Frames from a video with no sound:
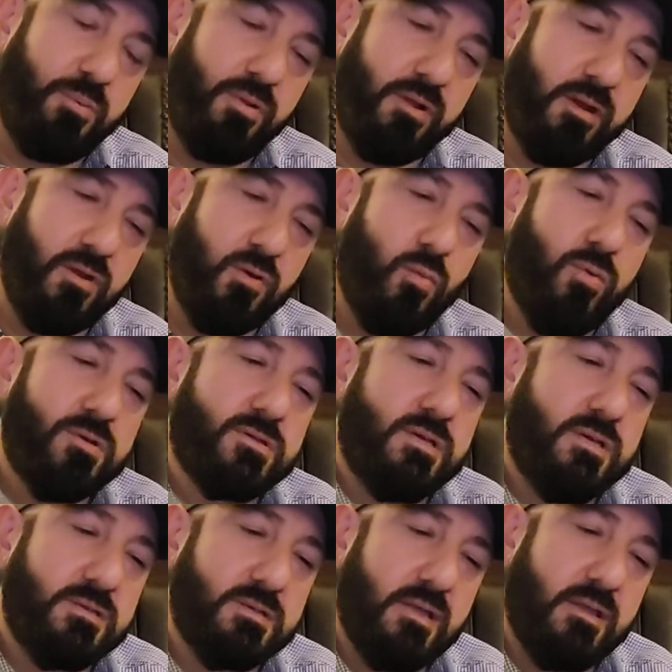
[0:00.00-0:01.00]
plenty of
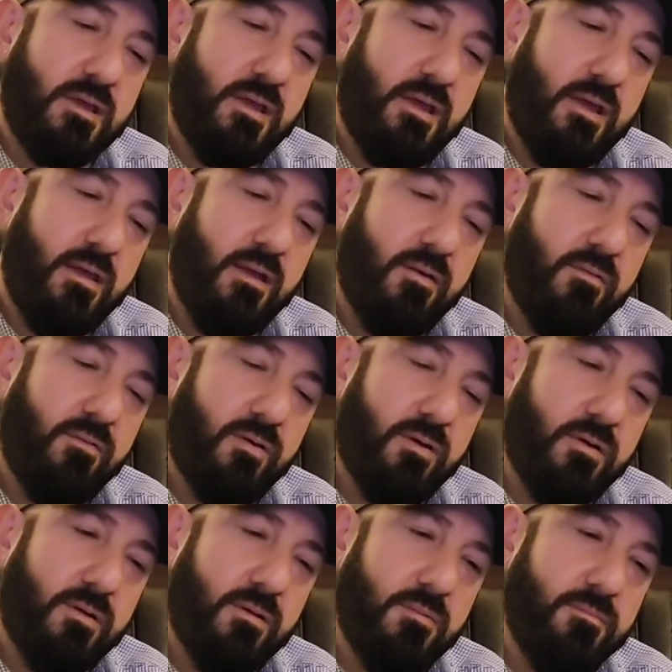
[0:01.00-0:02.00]
whiskeys that they have.
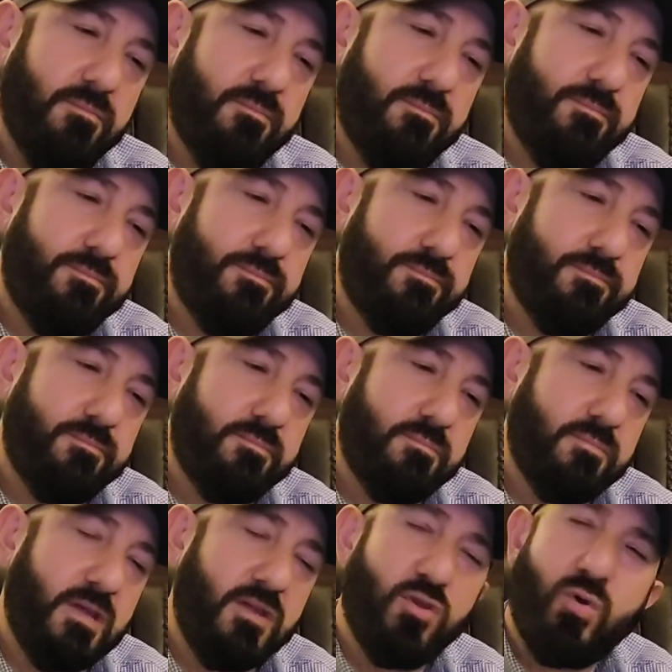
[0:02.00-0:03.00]

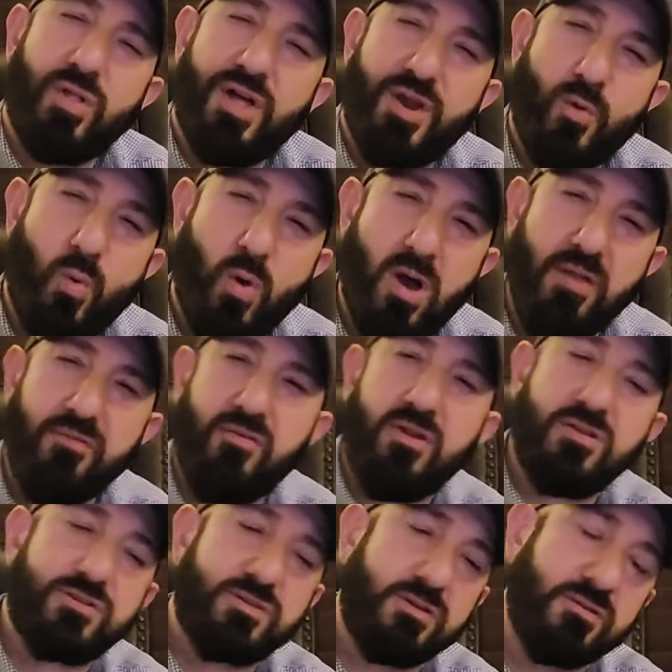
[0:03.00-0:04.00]
They do a lot of wine
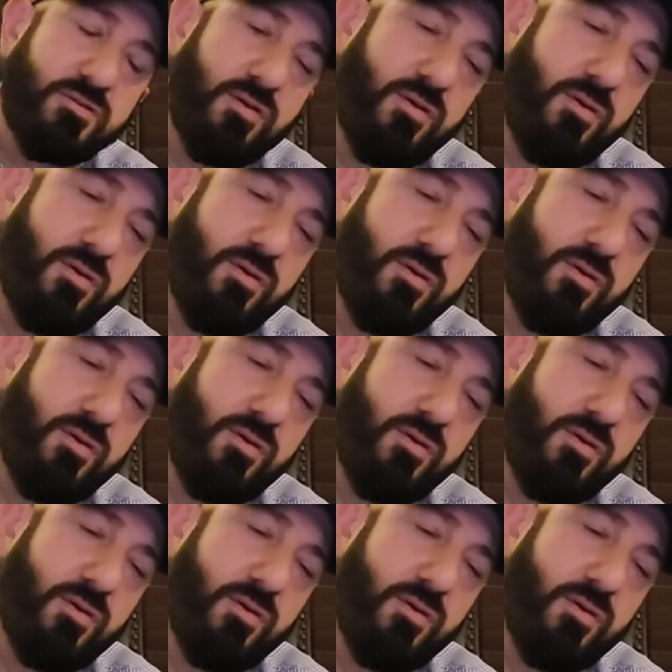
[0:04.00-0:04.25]
finishings,